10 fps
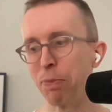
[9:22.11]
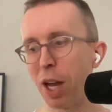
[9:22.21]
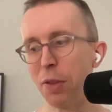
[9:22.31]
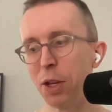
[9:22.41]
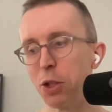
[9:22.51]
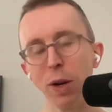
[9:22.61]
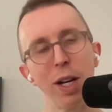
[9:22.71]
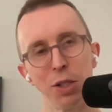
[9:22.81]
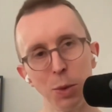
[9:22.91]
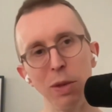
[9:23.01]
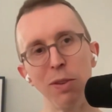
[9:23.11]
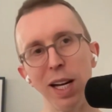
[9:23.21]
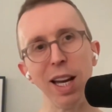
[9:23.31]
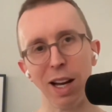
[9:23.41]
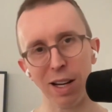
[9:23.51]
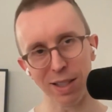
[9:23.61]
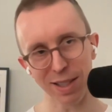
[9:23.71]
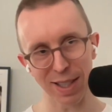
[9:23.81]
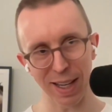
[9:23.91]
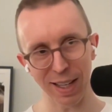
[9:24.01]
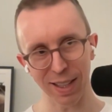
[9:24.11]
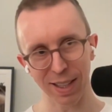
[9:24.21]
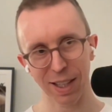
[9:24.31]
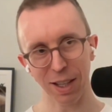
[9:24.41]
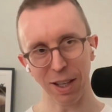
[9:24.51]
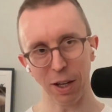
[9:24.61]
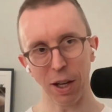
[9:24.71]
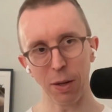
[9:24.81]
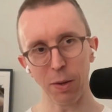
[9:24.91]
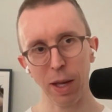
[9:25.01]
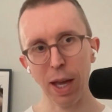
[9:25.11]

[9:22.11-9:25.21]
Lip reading: And they're trying to do a really hard thing, you know,